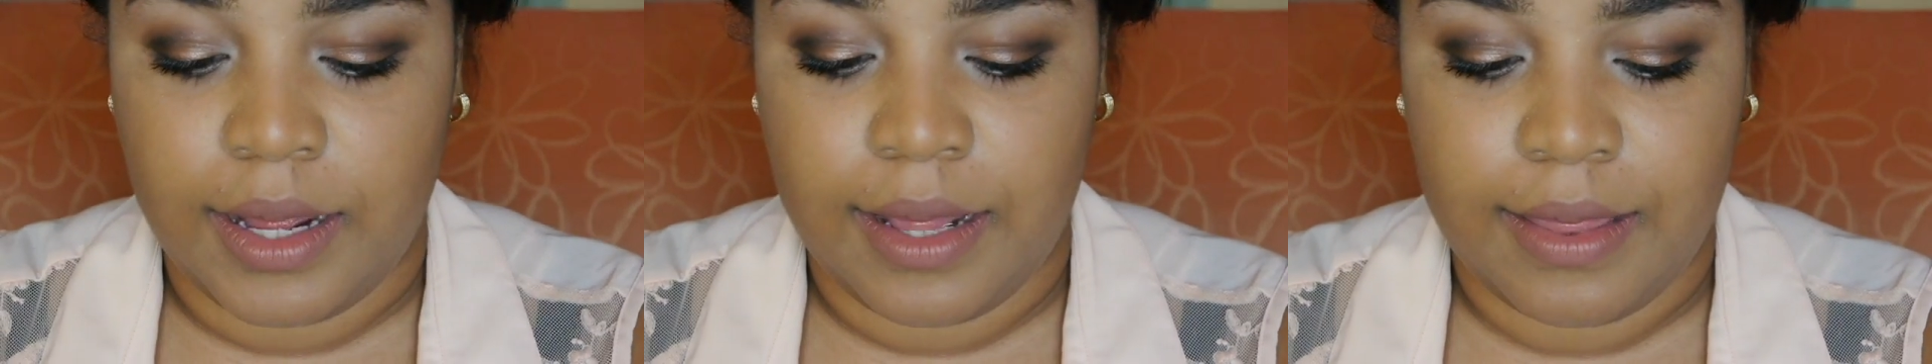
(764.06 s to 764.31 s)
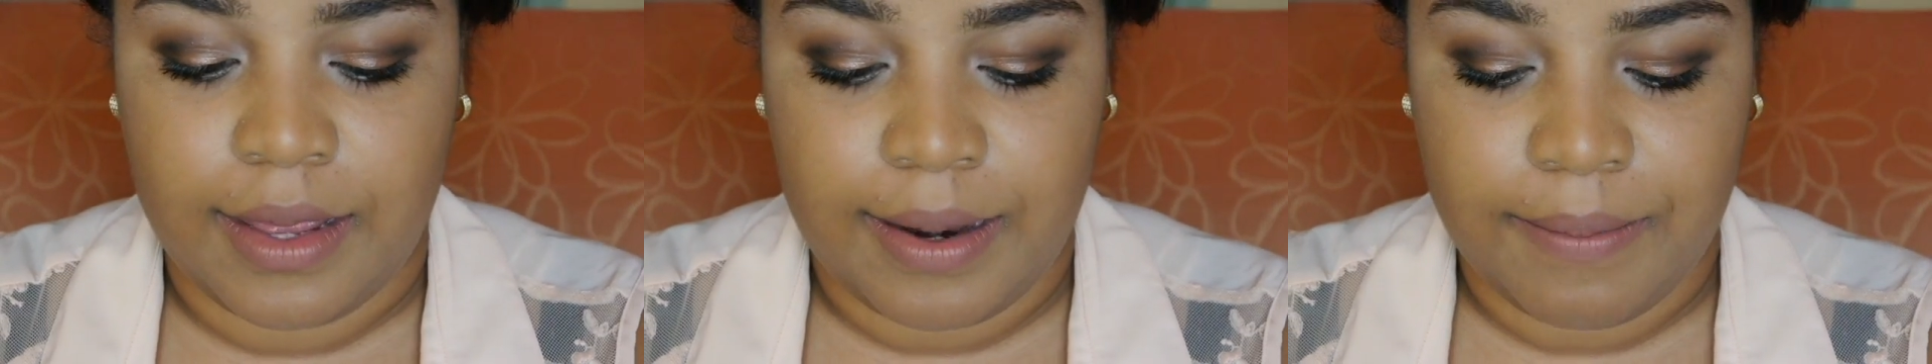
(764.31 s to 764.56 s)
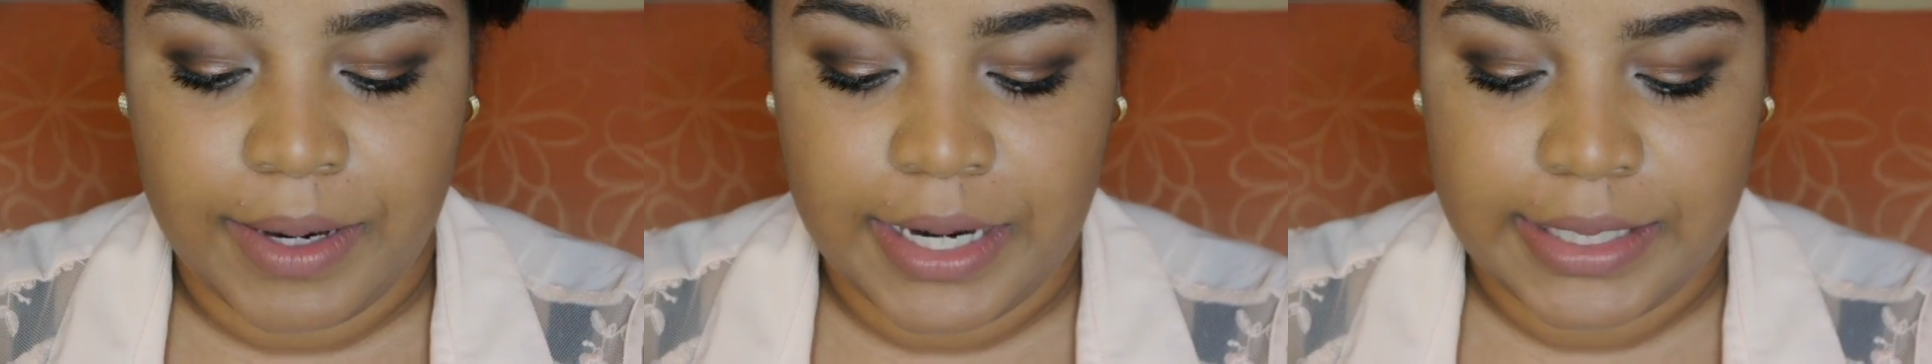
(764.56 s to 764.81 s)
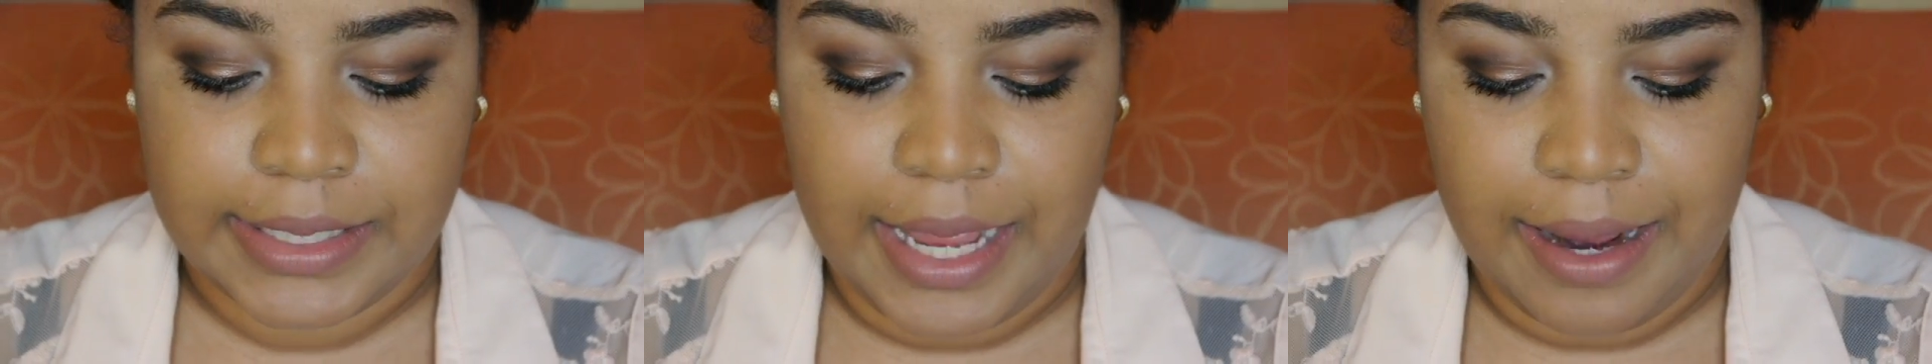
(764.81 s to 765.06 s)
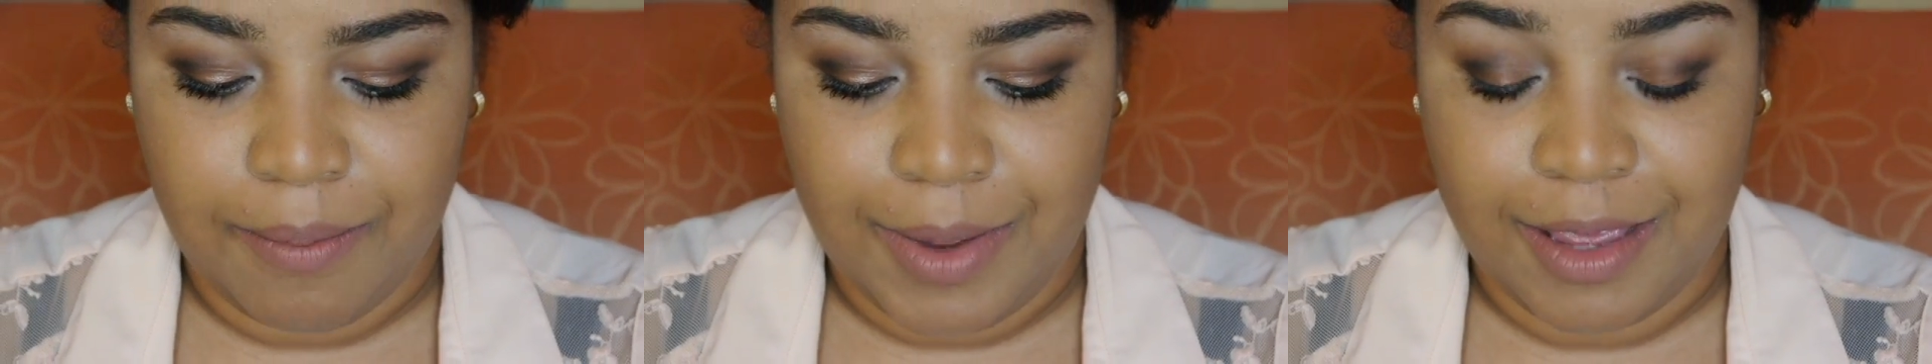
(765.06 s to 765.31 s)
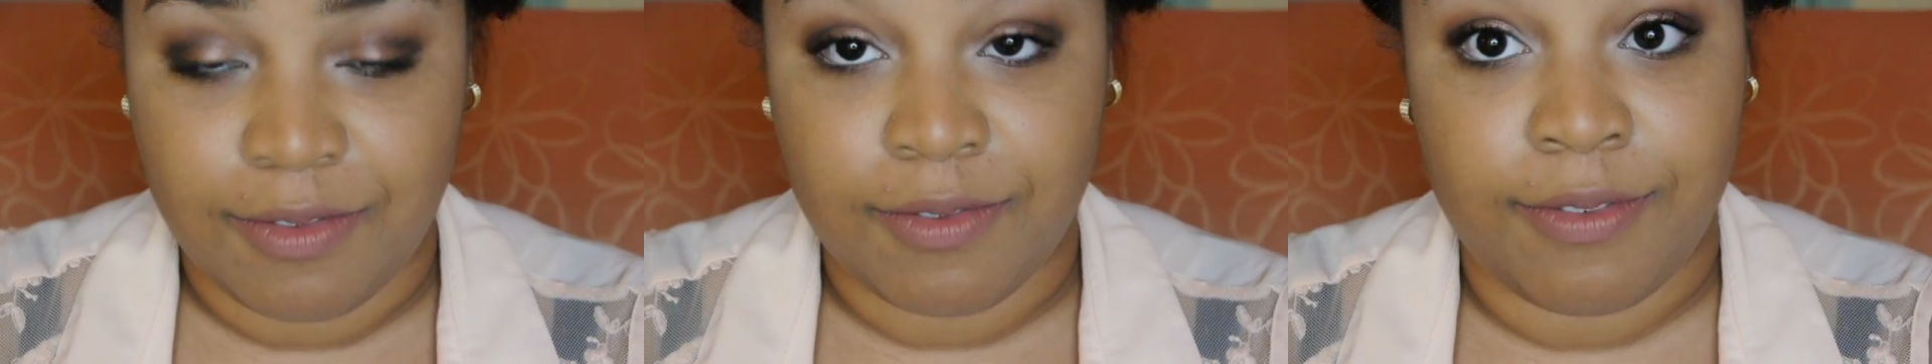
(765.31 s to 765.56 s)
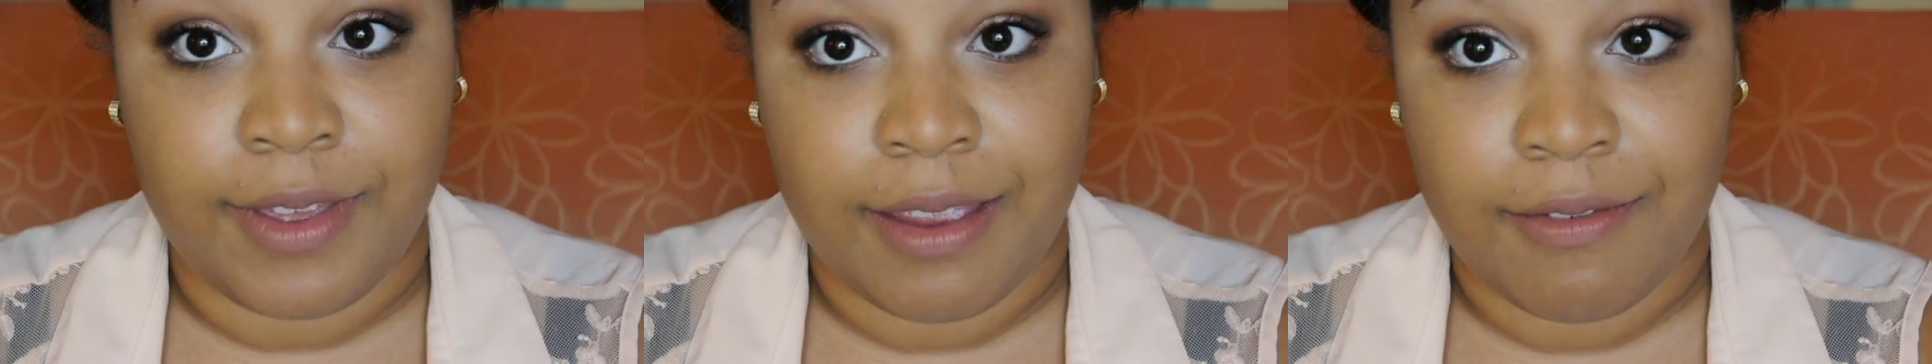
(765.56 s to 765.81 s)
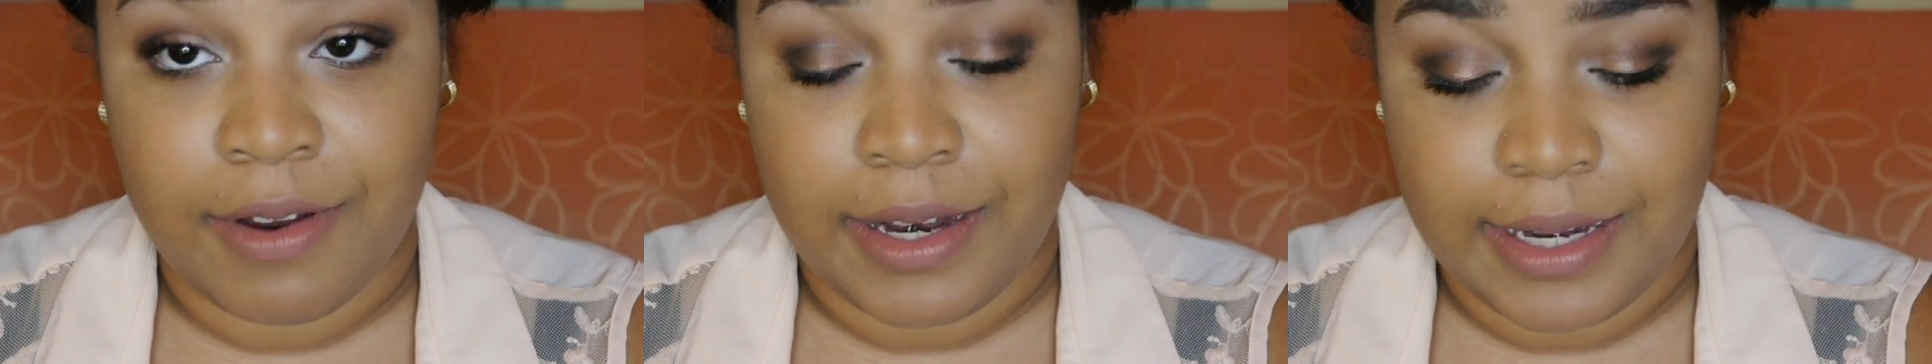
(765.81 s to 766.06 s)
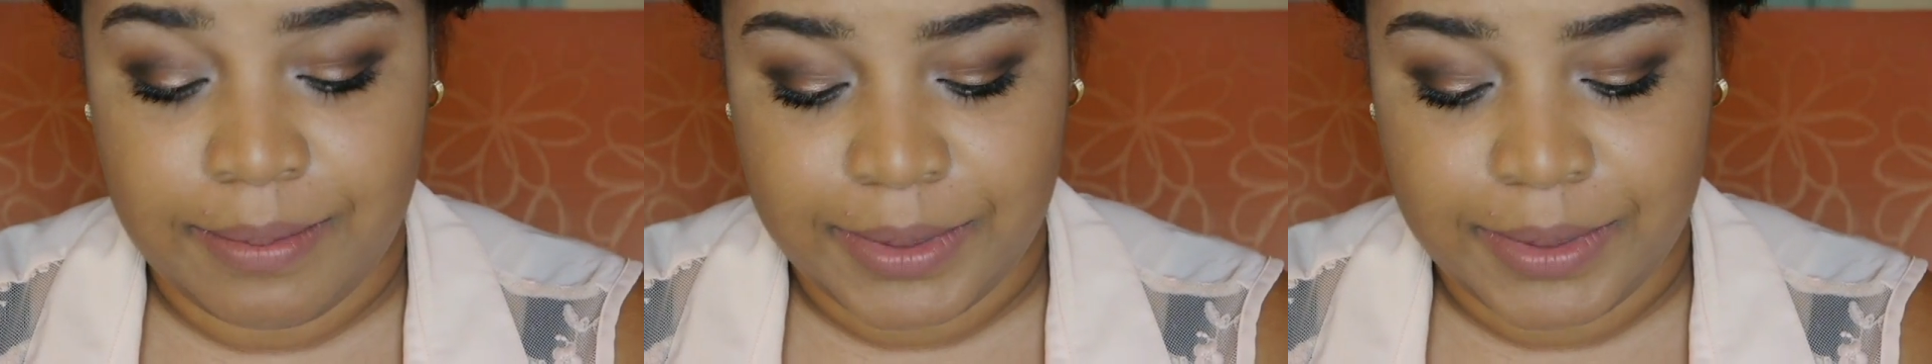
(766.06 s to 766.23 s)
And then I'm going to take my favorite